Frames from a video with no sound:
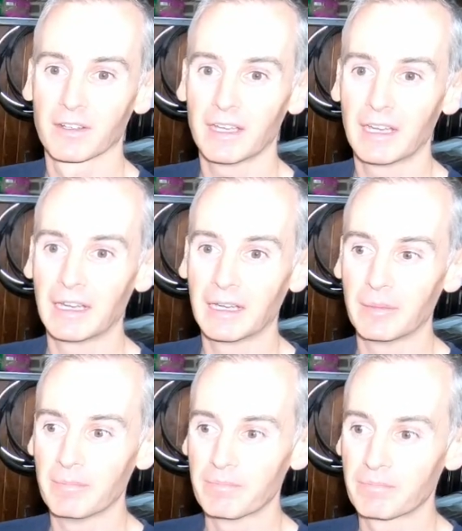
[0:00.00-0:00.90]

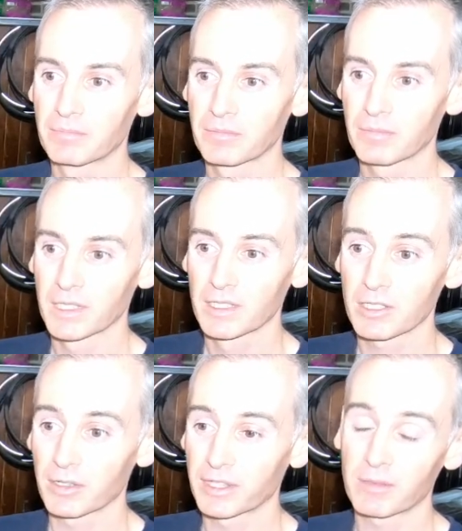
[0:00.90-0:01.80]

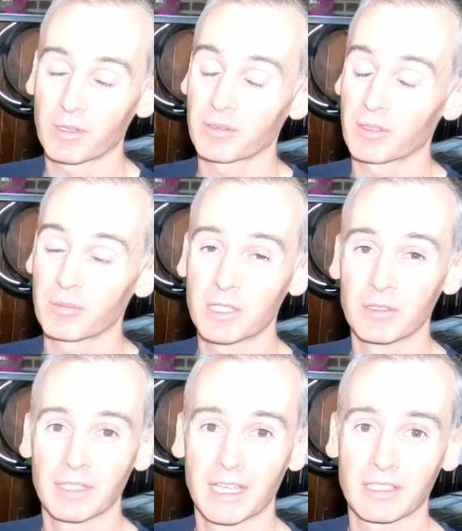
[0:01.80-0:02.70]
So I think what I'm going to be
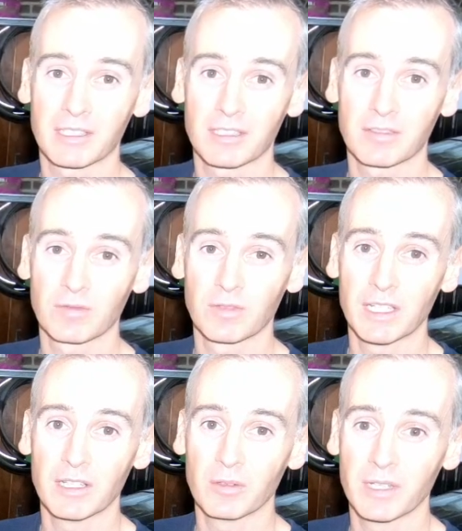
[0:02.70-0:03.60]
doing next
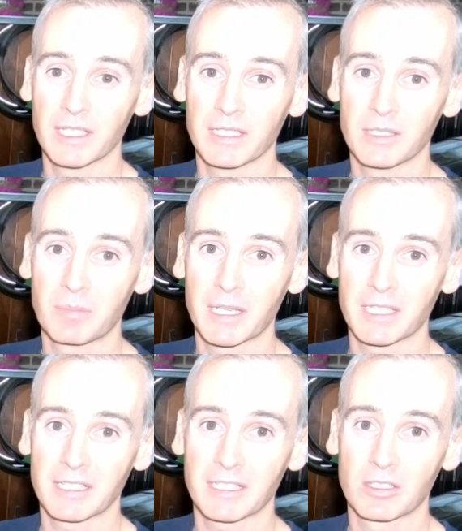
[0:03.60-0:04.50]
video is
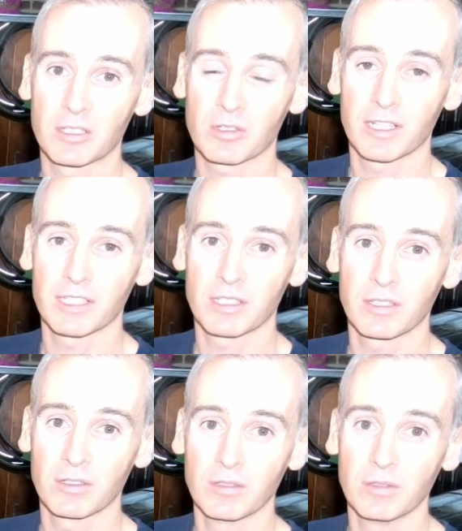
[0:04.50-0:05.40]
basically just trying
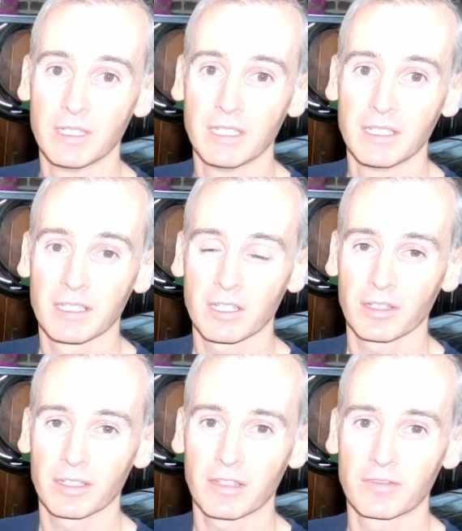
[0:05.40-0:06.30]
to cut
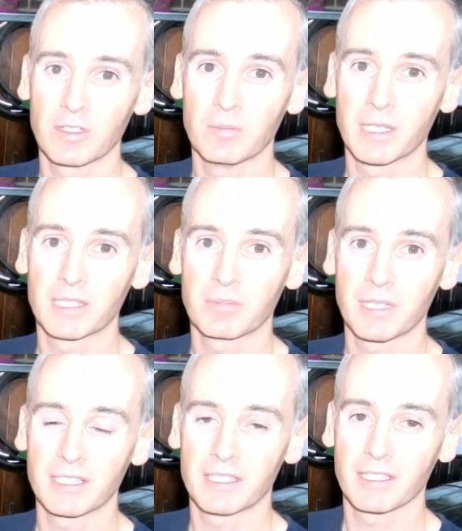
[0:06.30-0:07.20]
a few bits and
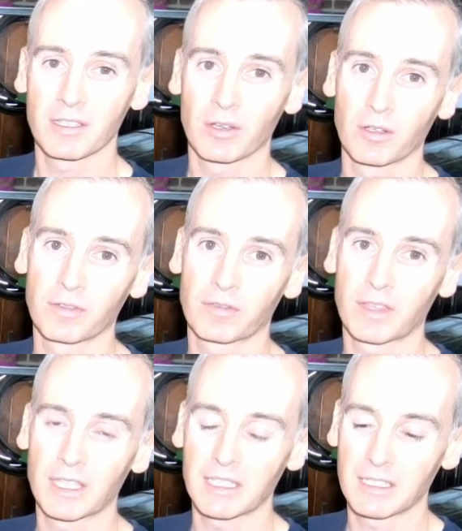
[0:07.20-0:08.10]
pieces off
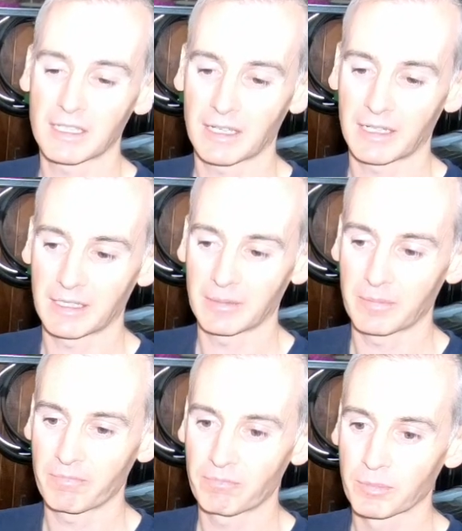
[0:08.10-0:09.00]
the
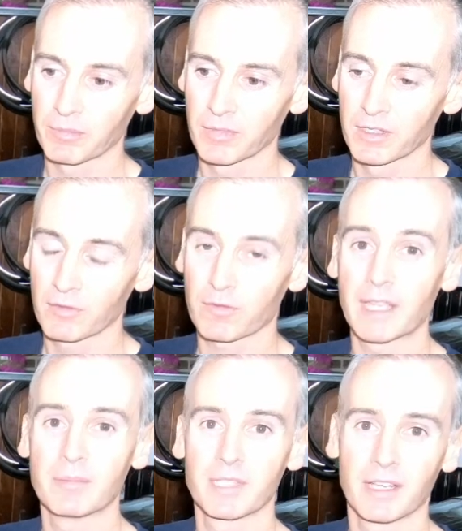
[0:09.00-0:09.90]

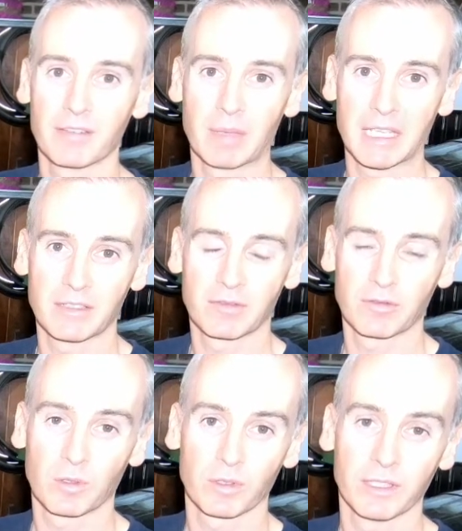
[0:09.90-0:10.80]
frames that I've made
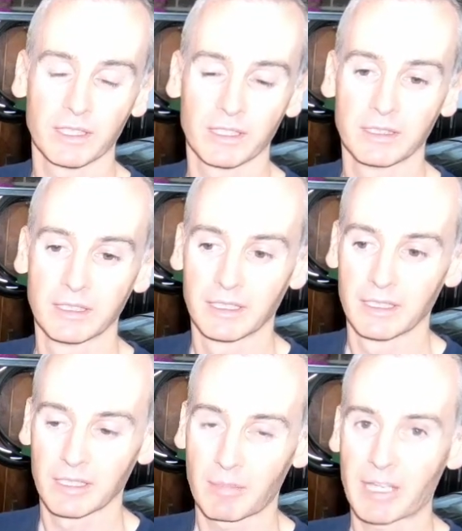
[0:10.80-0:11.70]
for the
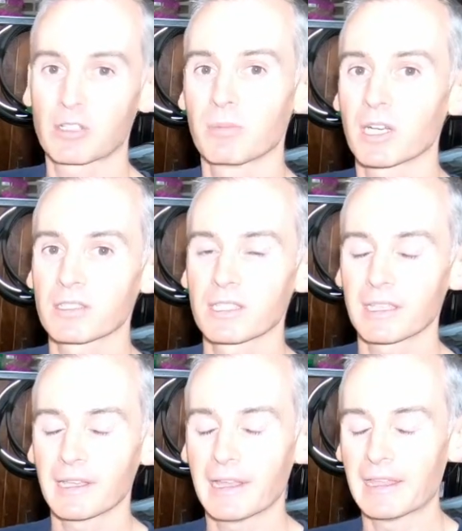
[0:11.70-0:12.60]
battery box,
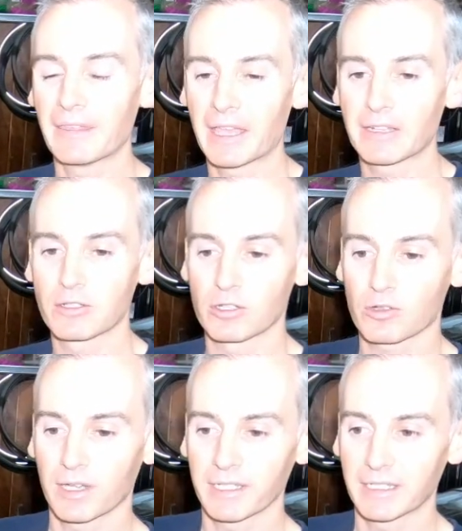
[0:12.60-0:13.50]
and then just
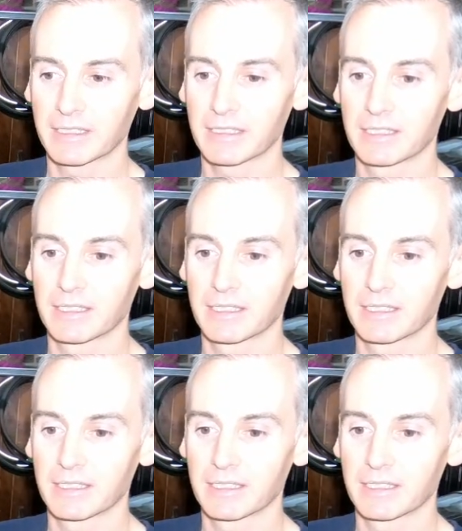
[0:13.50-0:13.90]
try and